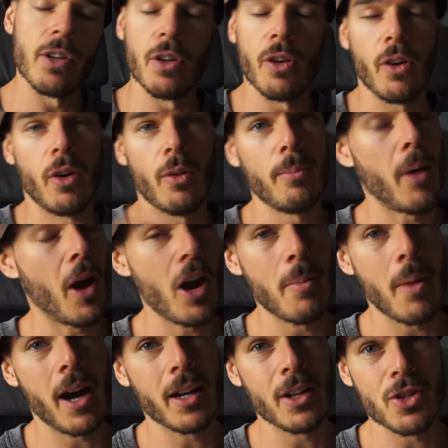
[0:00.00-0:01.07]
and your
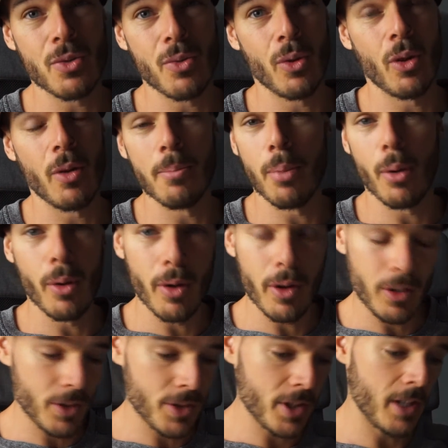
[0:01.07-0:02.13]
biomarkers are all on
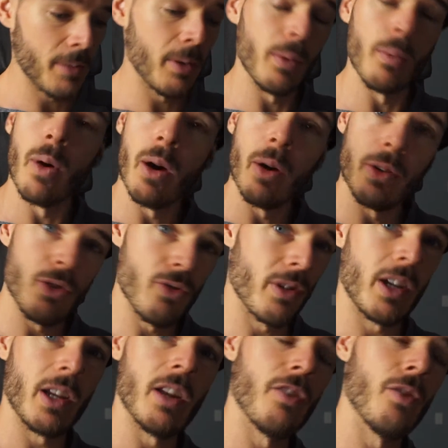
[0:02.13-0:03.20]
point, you're sleeping well, you're
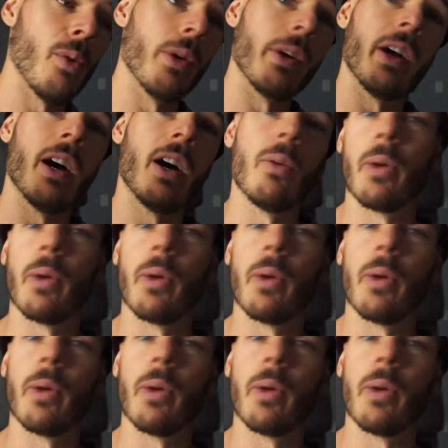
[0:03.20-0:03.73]
drinking enough water,